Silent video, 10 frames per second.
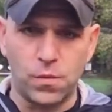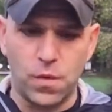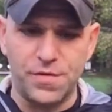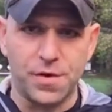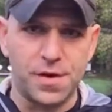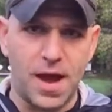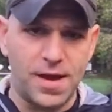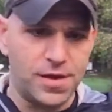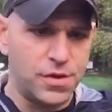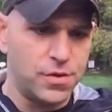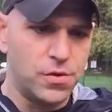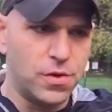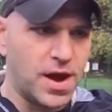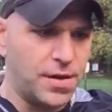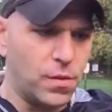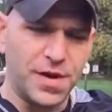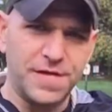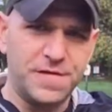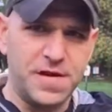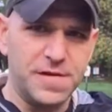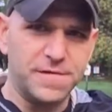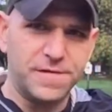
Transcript: whether or not you kind of want to see it